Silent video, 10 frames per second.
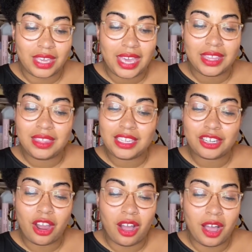these are
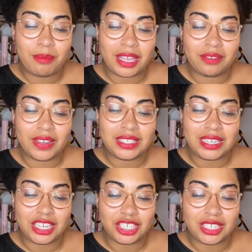all
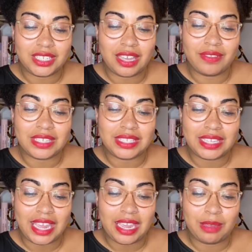manifestations of the
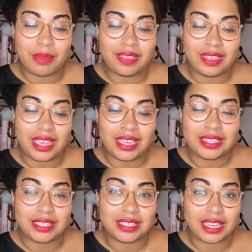same things
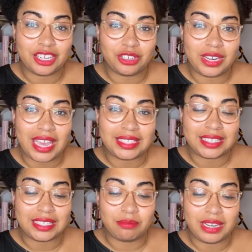this country has
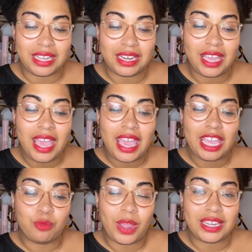exhibited
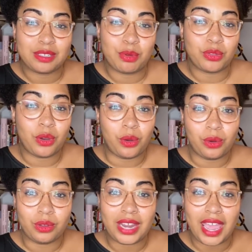in ways both
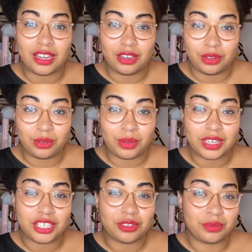old and new,
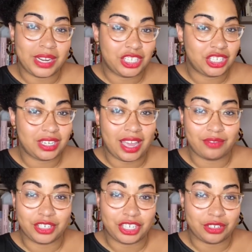generation
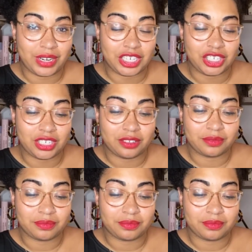after generation.